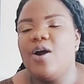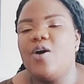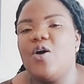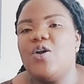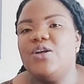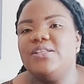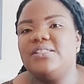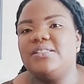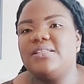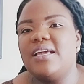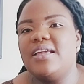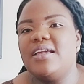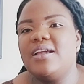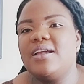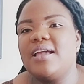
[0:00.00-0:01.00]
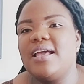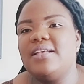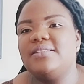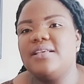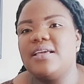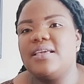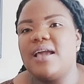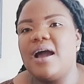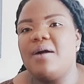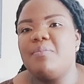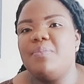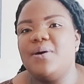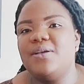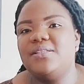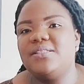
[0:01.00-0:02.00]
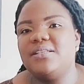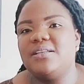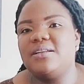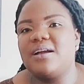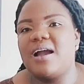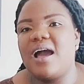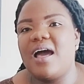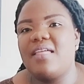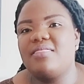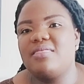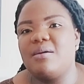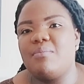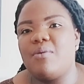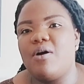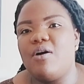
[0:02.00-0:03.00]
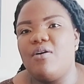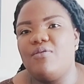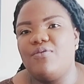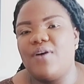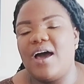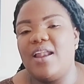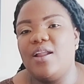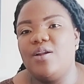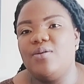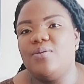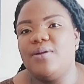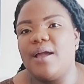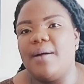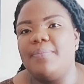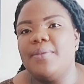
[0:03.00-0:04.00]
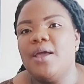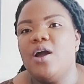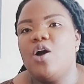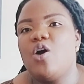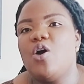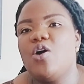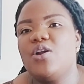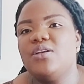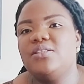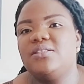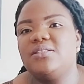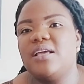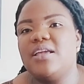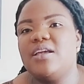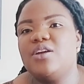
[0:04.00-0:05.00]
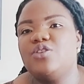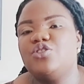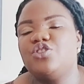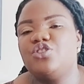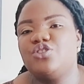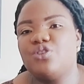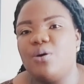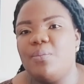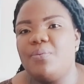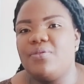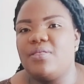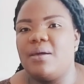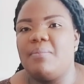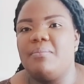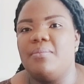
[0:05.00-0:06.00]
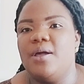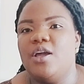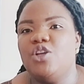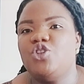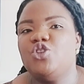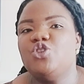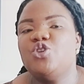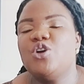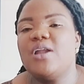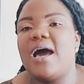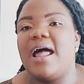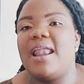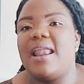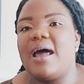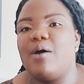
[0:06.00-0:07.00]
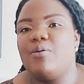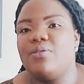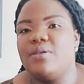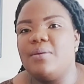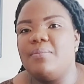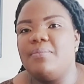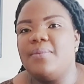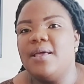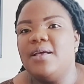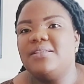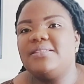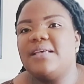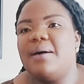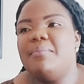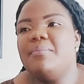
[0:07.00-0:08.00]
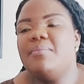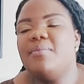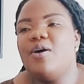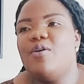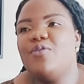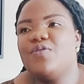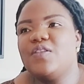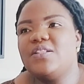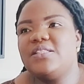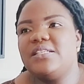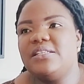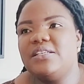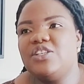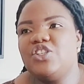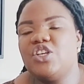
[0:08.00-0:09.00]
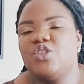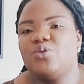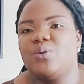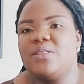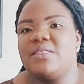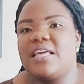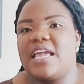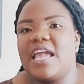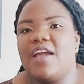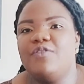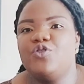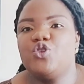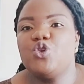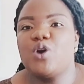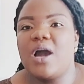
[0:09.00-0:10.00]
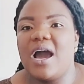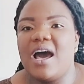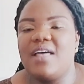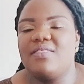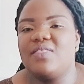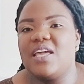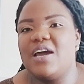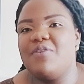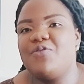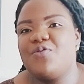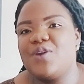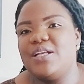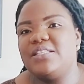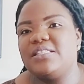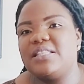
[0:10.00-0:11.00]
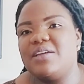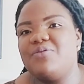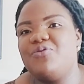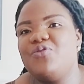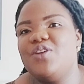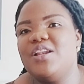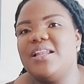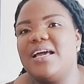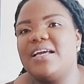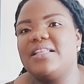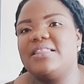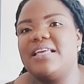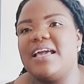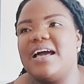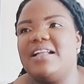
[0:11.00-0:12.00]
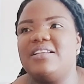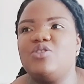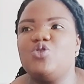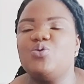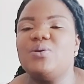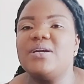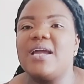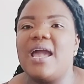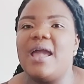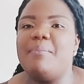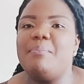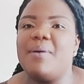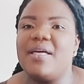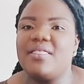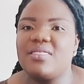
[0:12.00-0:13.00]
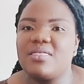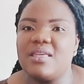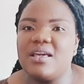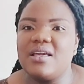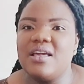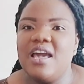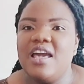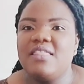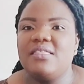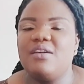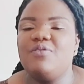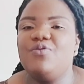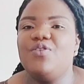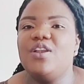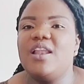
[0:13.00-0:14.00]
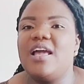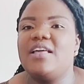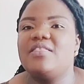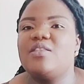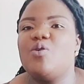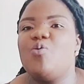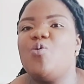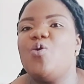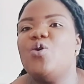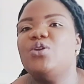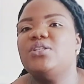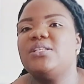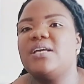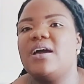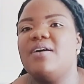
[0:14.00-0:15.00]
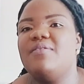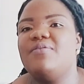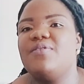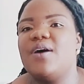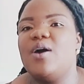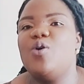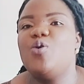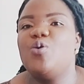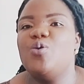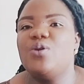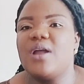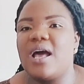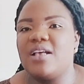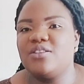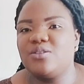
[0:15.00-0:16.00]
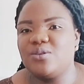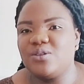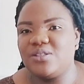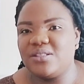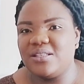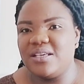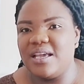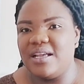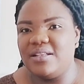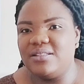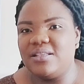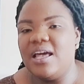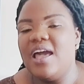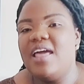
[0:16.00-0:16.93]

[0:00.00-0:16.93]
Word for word: God is saying, as a young person, cut them off, hallelujah. God is saying, stop them, do not allow them. Some of the teenagers, when they have to cut their friends, they feel like they are doing a bad thing. They feel like they won't have a good associate.